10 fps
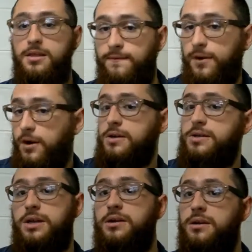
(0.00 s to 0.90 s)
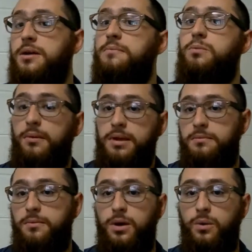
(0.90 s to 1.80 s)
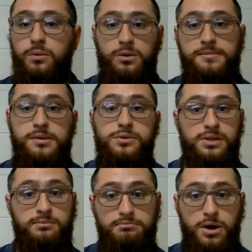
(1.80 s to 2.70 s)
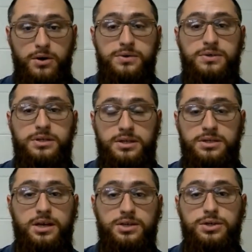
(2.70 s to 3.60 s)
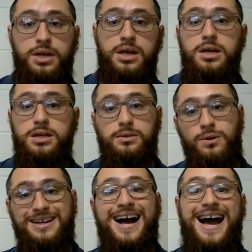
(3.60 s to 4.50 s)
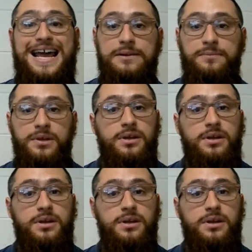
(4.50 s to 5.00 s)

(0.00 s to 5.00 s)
The first, and probably one we'll be using the most in this section, is the word I.